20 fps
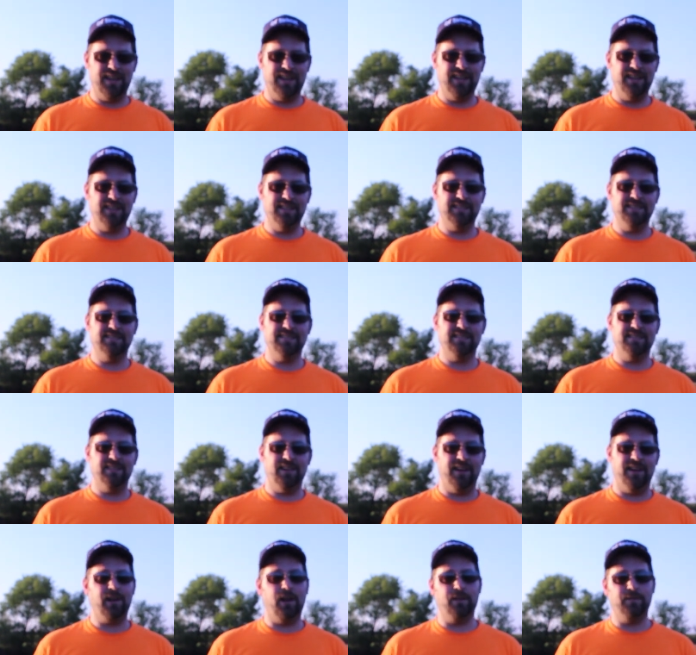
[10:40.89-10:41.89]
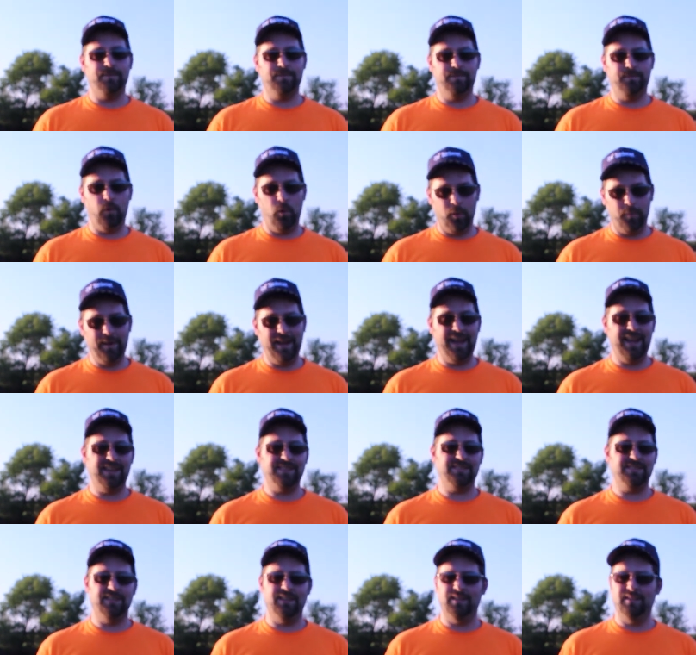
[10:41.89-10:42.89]
and you know, I caught 4
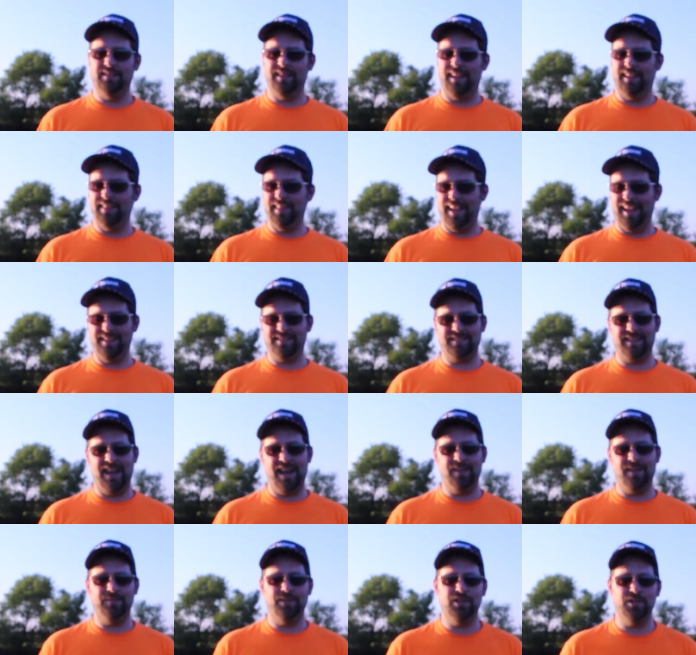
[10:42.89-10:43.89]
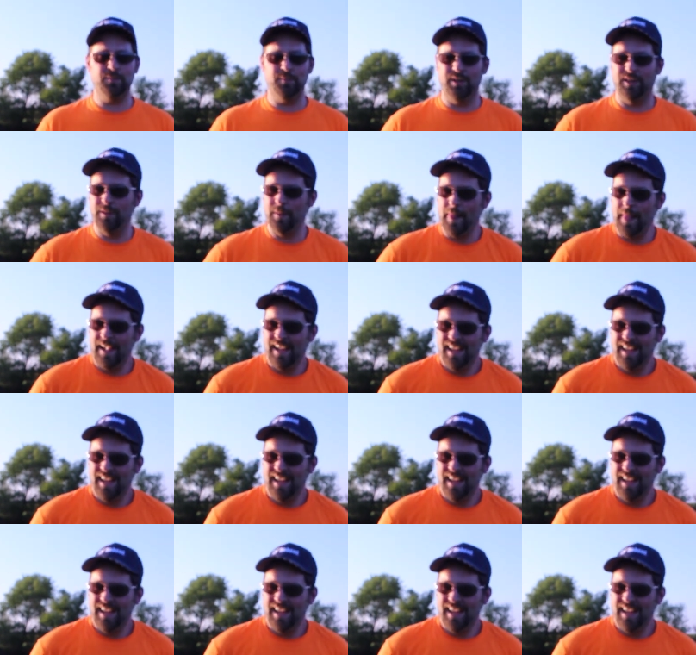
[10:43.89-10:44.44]
bass and that last catfish, but